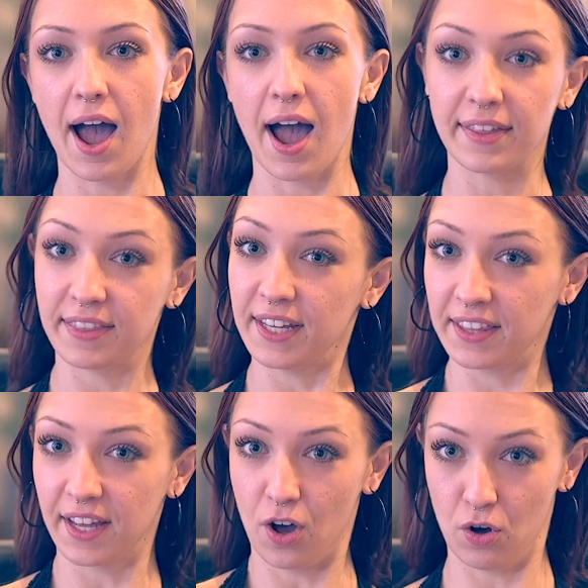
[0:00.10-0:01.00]
I think
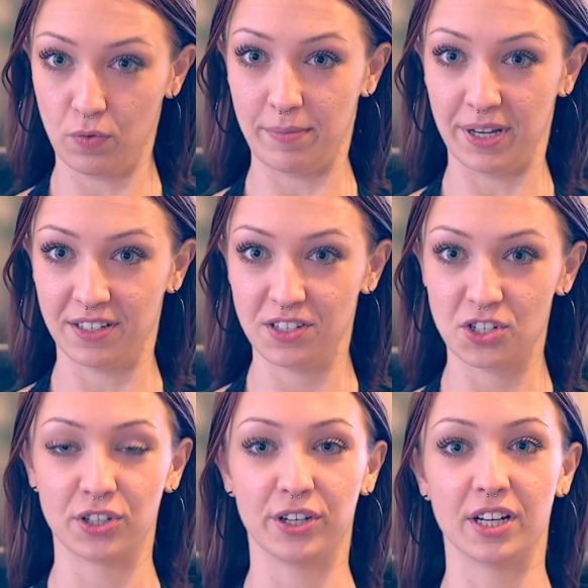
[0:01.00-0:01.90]
that all women
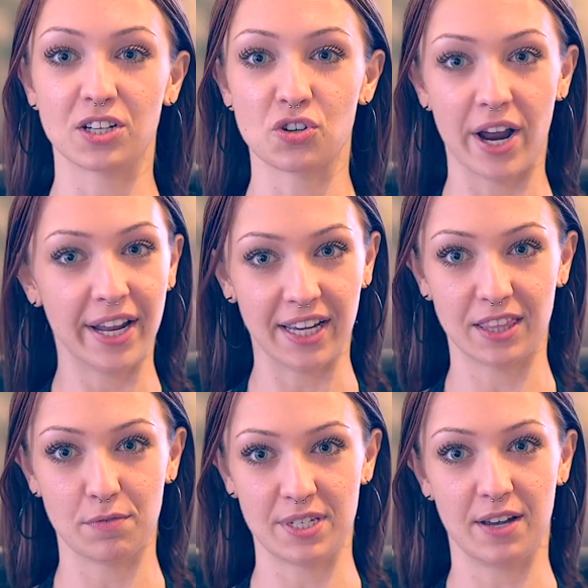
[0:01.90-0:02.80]
should try and get
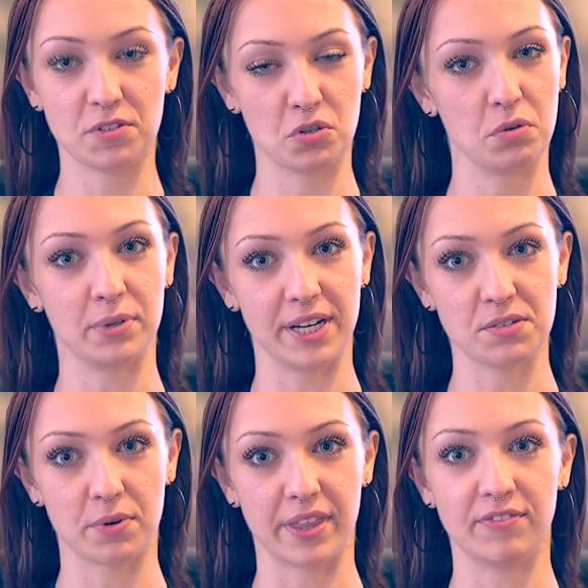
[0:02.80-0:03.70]
themselves to a
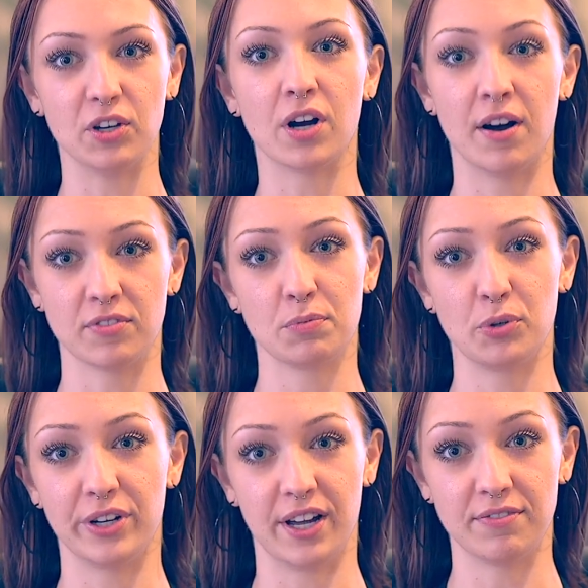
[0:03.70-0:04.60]
place where they feel
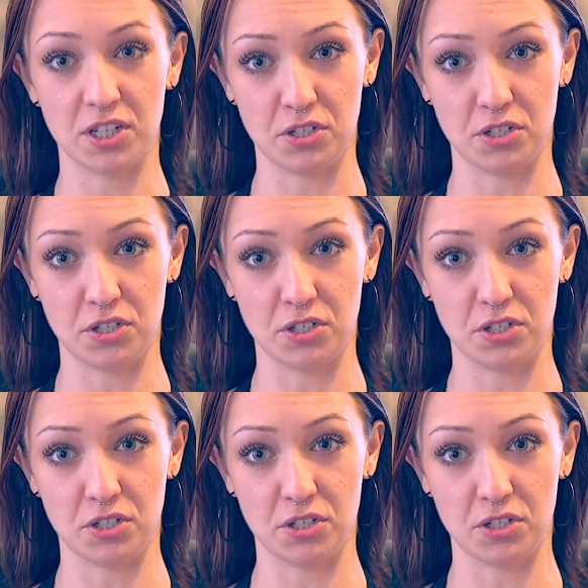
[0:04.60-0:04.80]
comfortable enough to